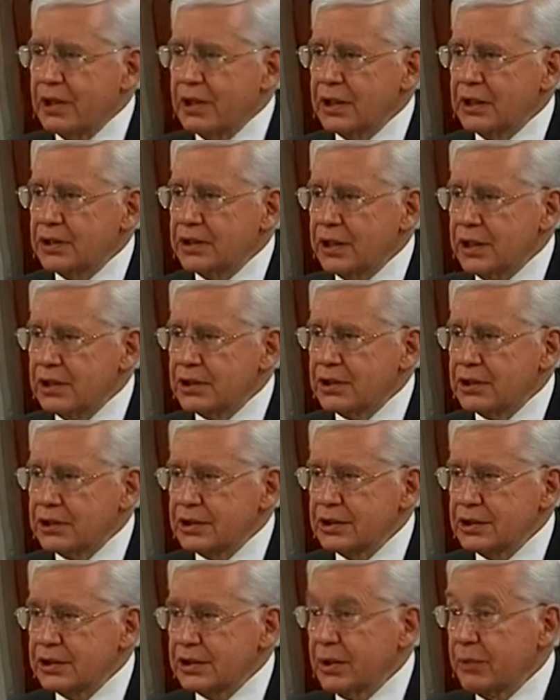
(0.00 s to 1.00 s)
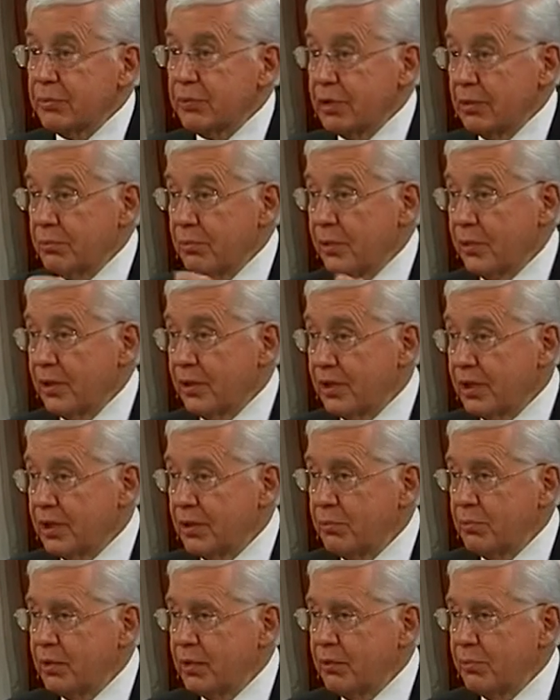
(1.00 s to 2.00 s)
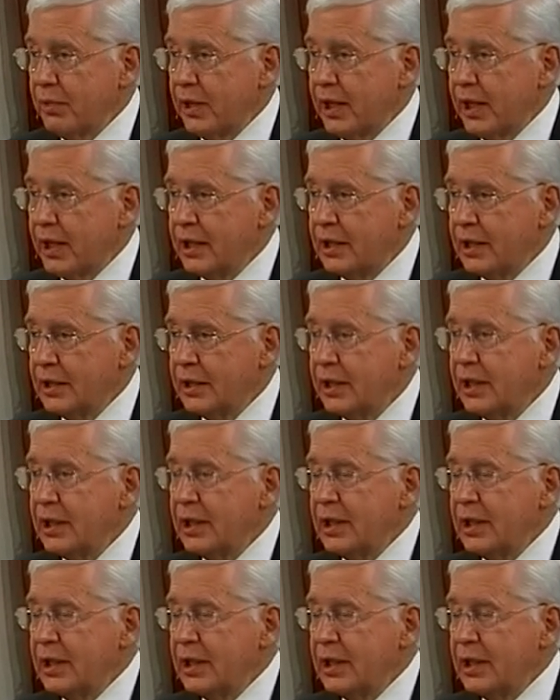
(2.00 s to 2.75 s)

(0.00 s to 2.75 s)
that Jesus is something more than a mere man, and